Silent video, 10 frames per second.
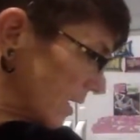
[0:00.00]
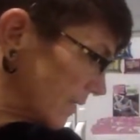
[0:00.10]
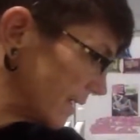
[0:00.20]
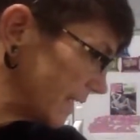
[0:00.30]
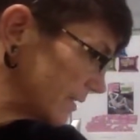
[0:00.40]

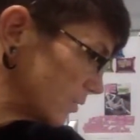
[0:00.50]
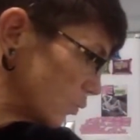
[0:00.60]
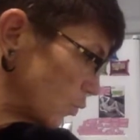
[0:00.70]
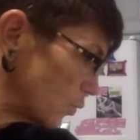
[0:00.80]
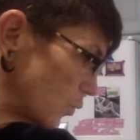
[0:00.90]
That's
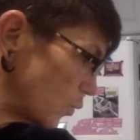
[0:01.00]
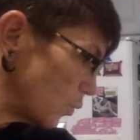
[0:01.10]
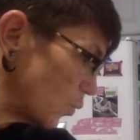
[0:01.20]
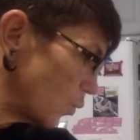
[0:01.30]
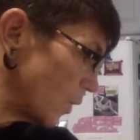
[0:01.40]
1
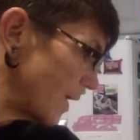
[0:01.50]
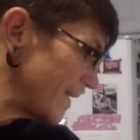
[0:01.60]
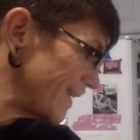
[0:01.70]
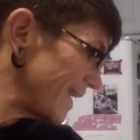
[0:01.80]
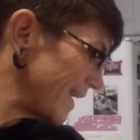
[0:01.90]

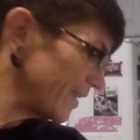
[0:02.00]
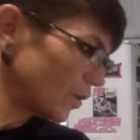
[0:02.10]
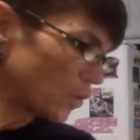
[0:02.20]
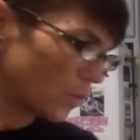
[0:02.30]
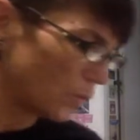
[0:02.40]

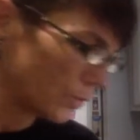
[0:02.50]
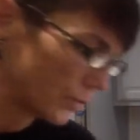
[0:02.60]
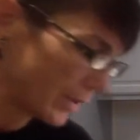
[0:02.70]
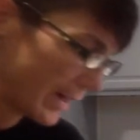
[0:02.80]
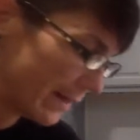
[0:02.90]

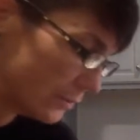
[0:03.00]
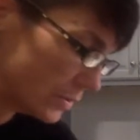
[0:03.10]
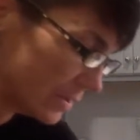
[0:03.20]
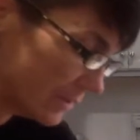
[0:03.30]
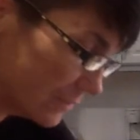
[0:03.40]
1/4
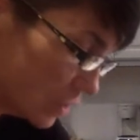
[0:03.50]
ounce of